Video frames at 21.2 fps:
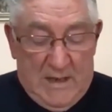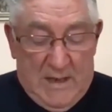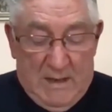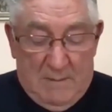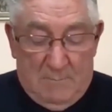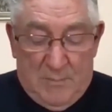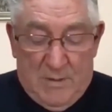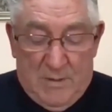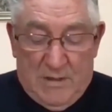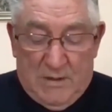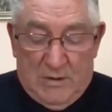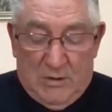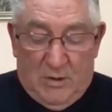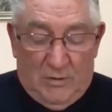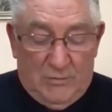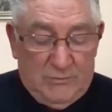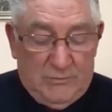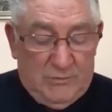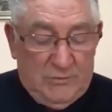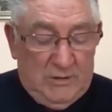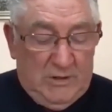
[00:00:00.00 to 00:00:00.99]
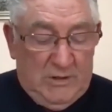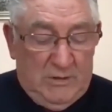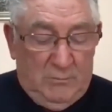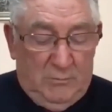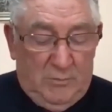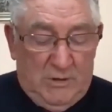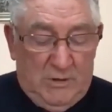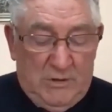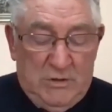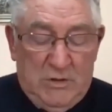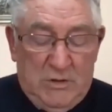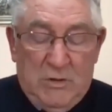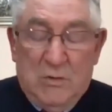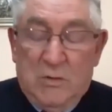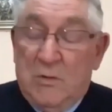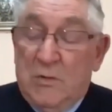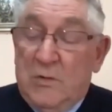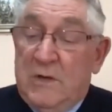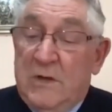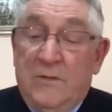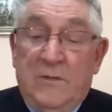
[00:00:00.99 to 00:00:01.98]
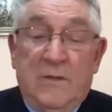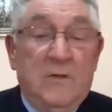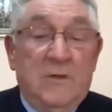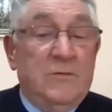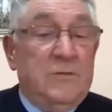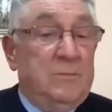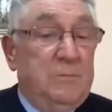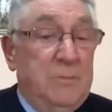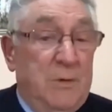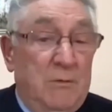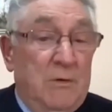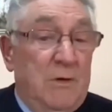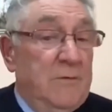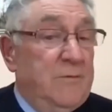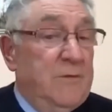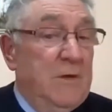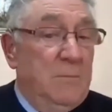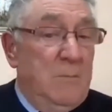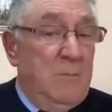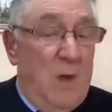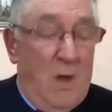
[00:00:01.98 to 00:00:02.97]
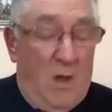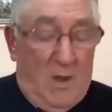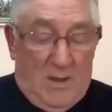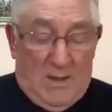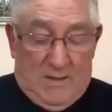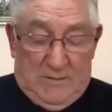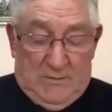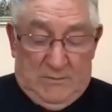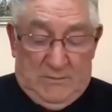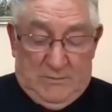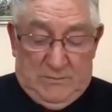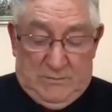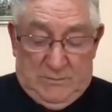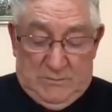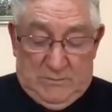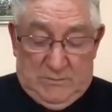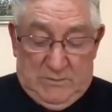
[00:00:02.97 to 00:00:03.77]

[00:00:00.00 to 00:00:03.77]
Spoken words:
"And be constantly renewed in the spirit of your mind,